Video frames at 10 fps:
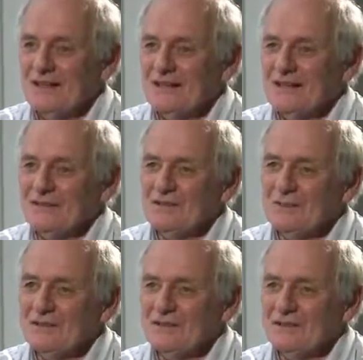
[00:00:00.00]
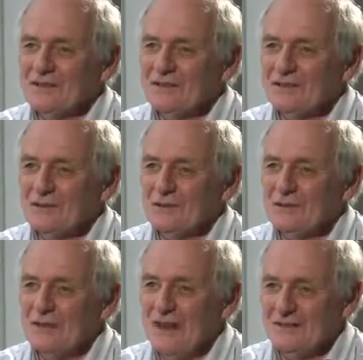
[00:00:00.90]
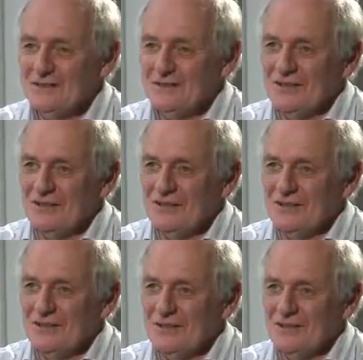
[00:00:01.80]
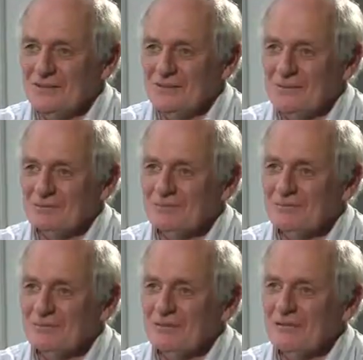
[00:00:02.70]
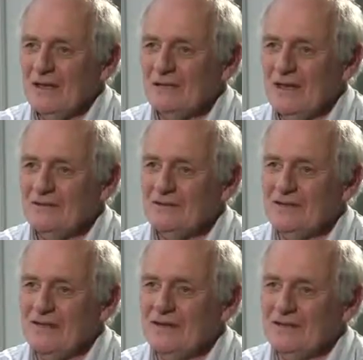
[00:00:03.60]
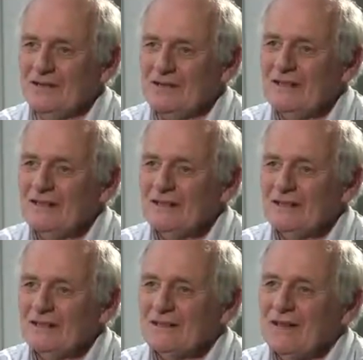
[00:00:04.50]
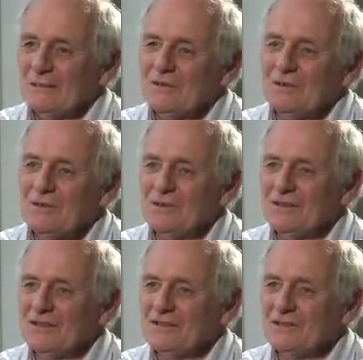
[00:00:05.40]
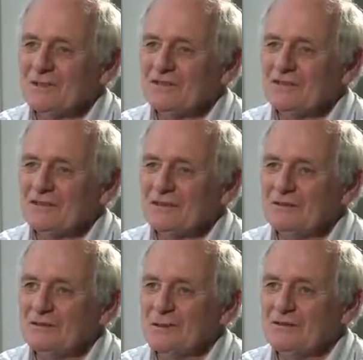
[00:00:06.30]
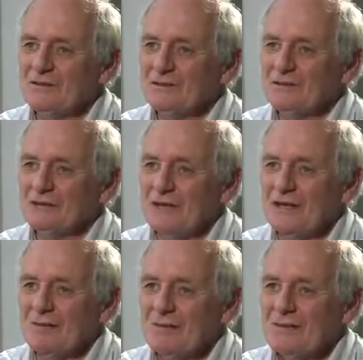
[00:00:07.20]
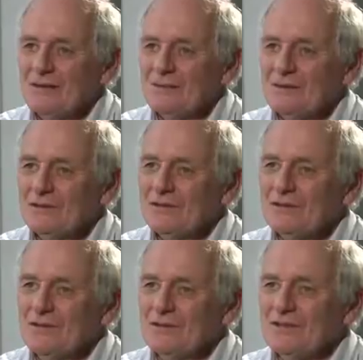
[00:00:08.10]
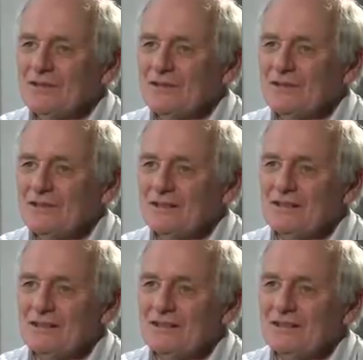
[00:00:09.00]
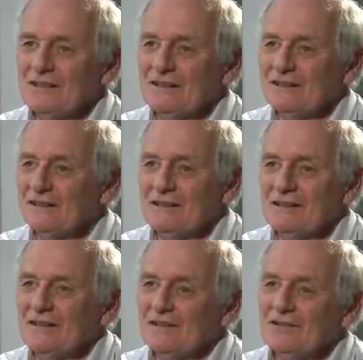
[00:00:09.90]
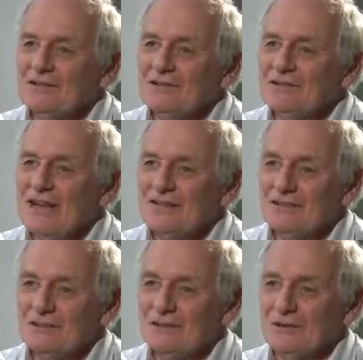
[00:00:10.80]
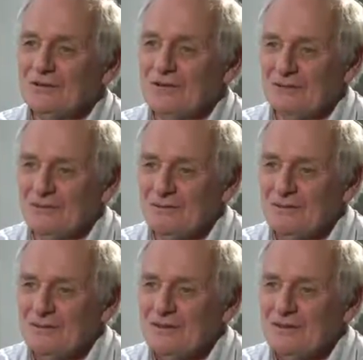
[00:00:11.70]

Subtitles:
And this brings us to what a category error is. A category error comes when you ask a question in one sort of way, but the answer is actually in a different category altogether.